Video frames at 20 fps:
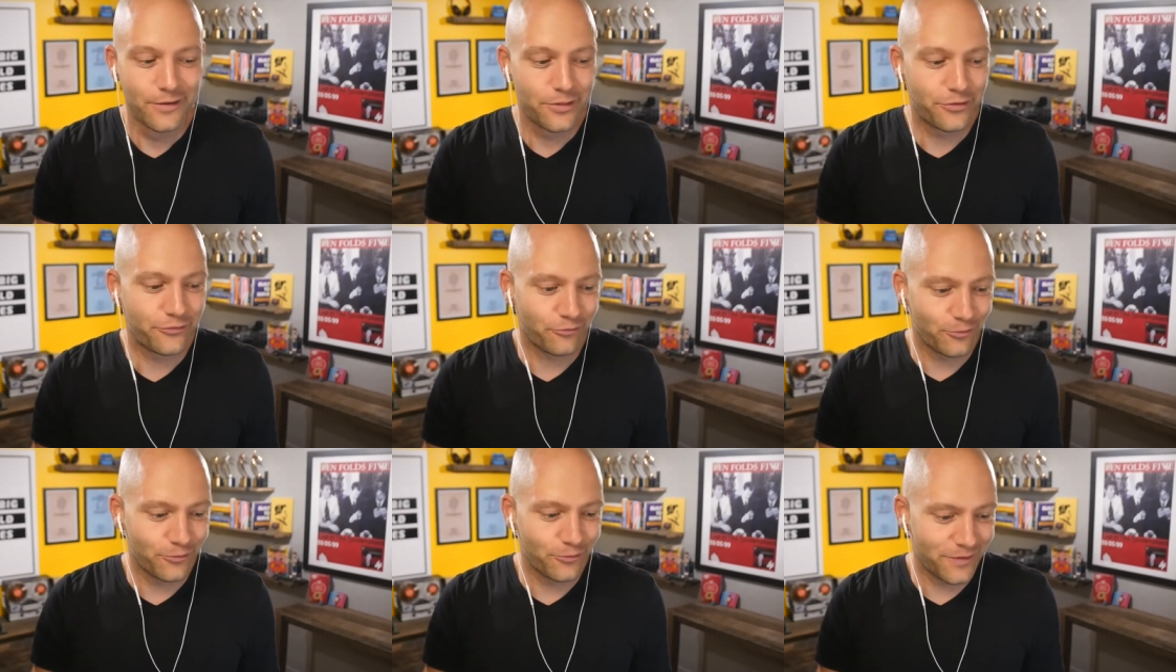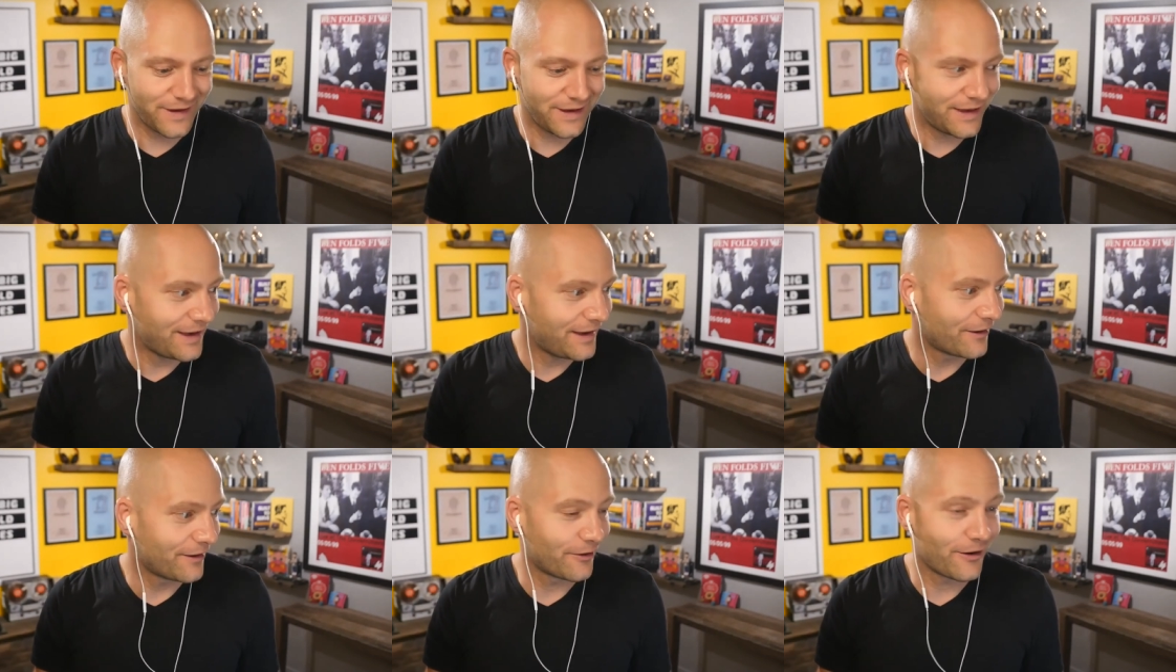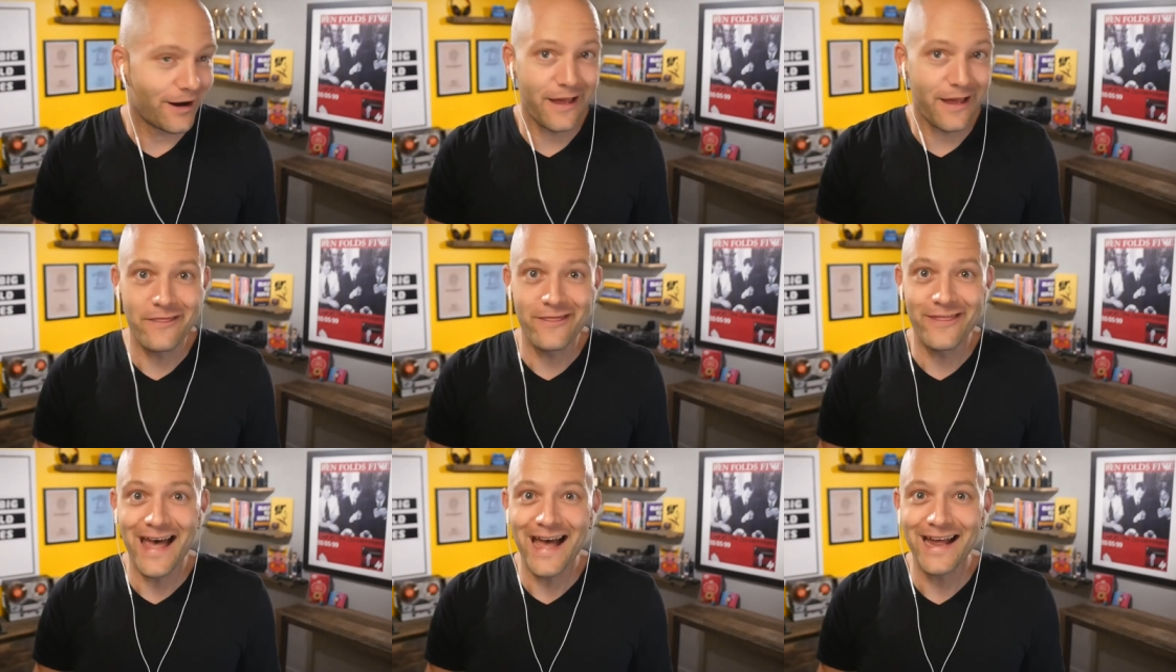through the year
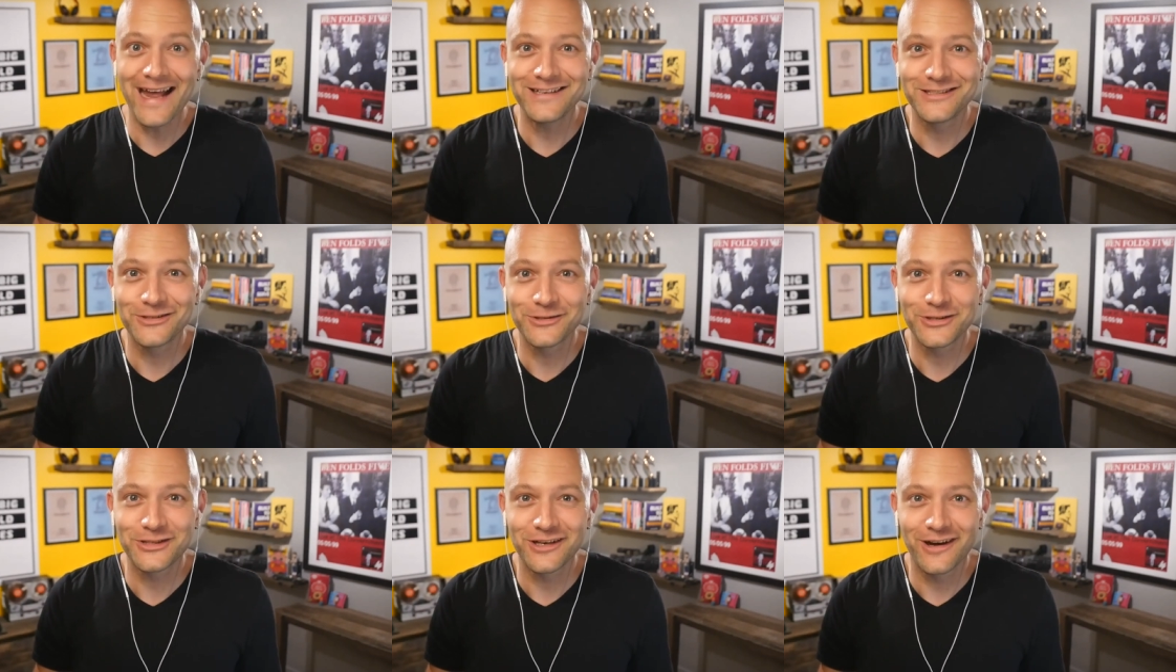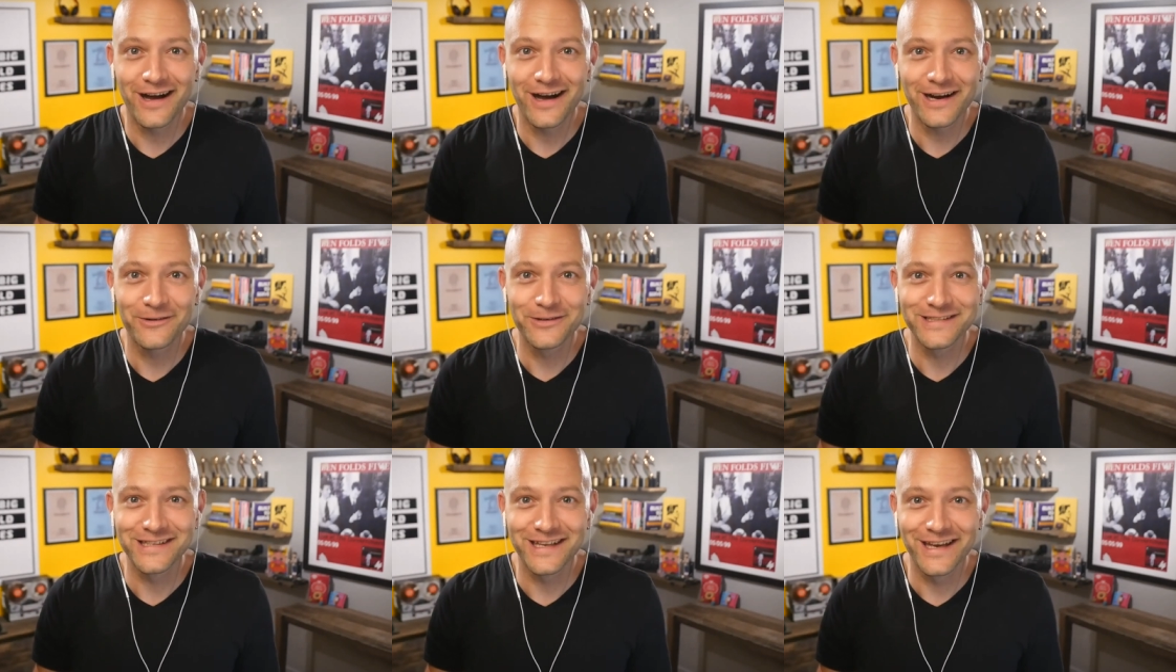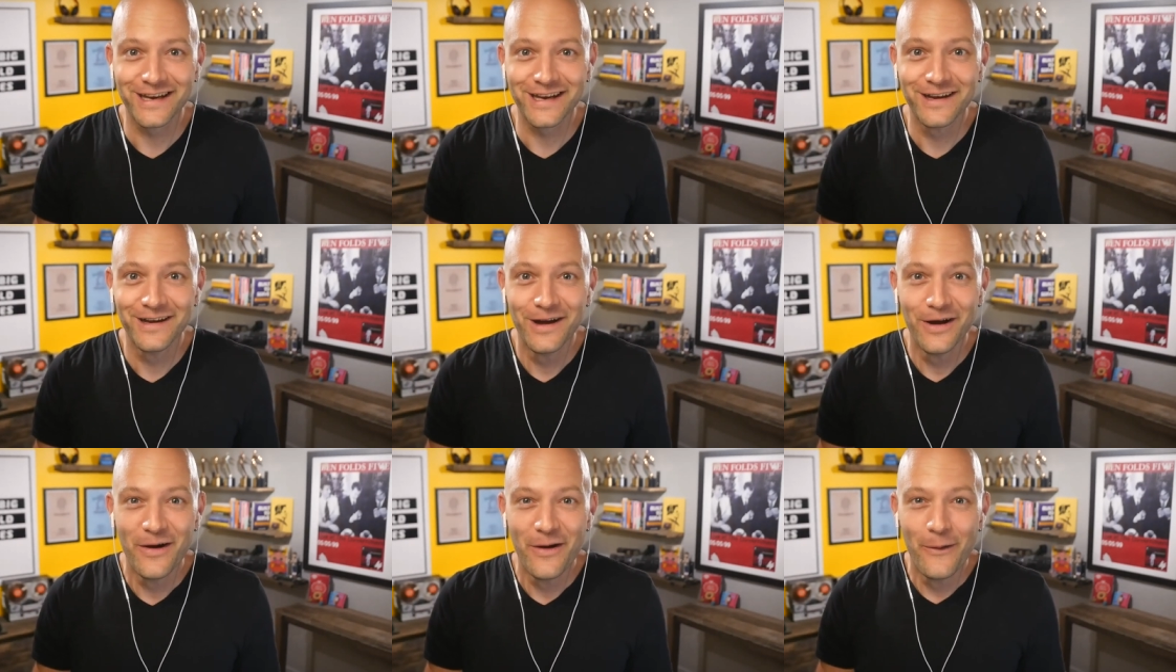and that is your shot i was like